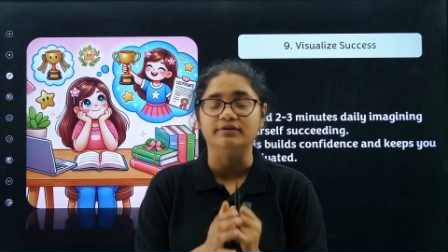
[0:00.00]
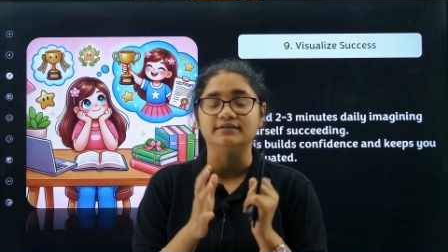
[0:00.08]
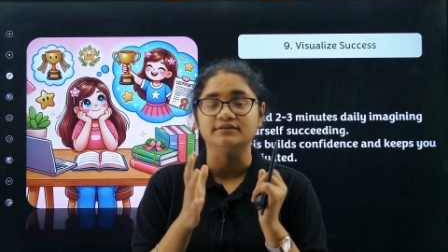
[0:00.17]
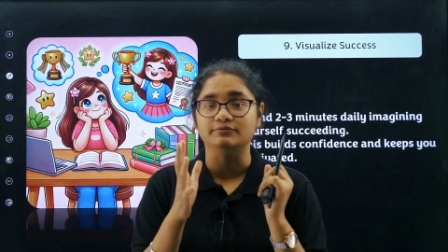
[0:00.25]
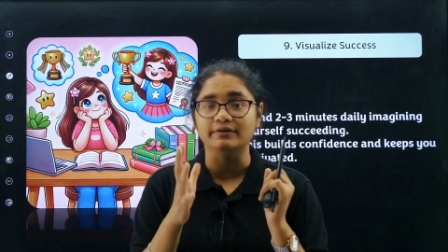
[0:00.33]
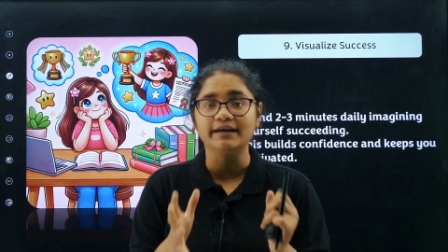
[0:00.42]

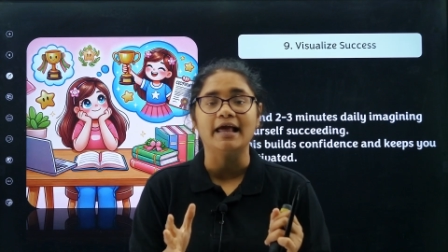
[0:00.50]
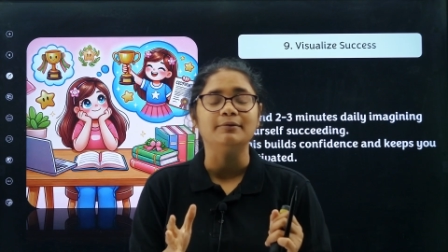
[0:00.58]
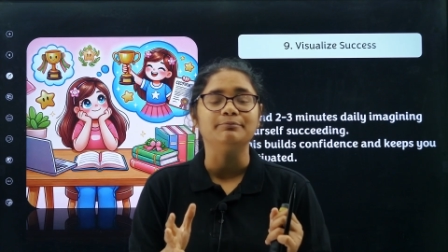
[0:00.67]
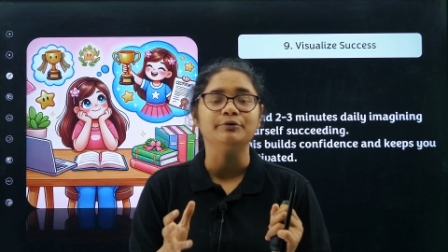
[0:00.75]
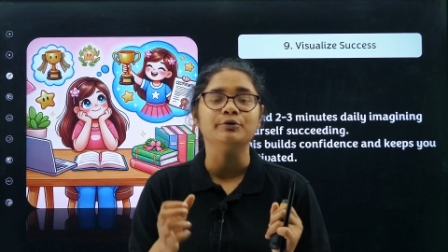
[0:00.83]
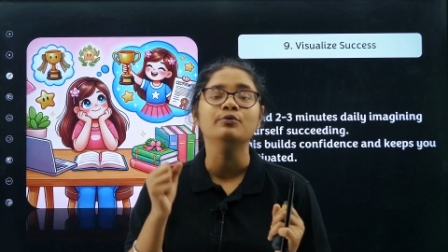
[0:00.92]
This will
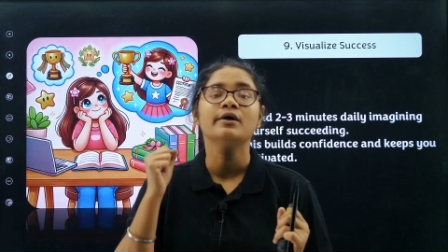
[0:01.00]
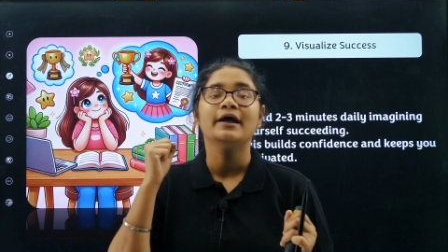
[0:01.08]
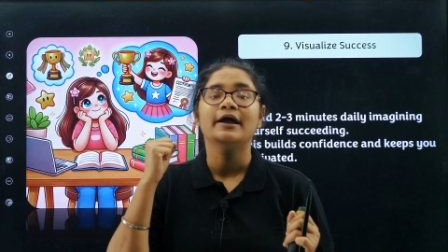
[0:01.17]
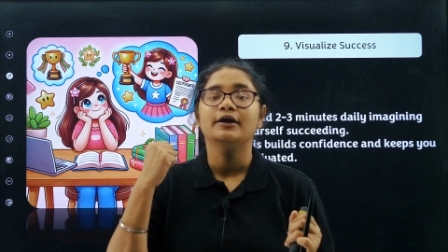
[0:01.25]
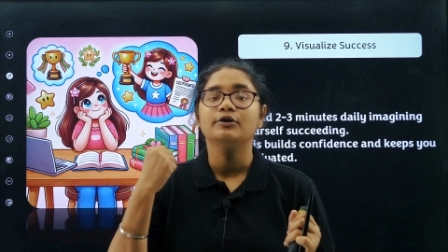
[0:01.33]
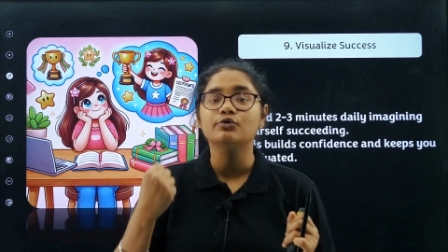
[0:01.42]
help you
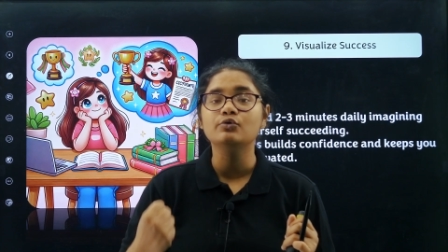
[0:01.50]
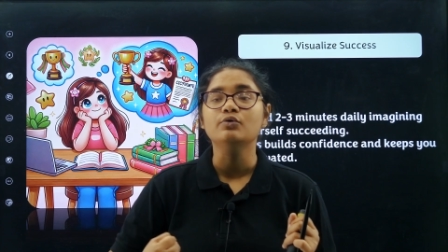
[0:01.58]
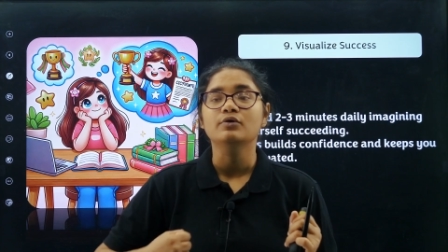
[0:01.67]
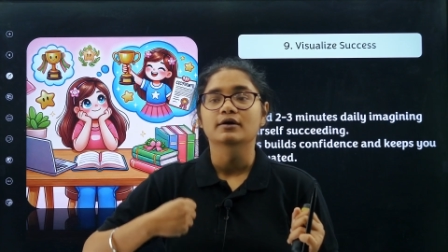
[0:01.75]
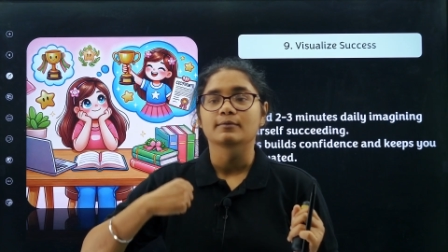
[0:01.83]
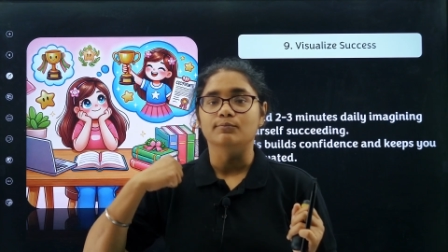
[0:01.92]
to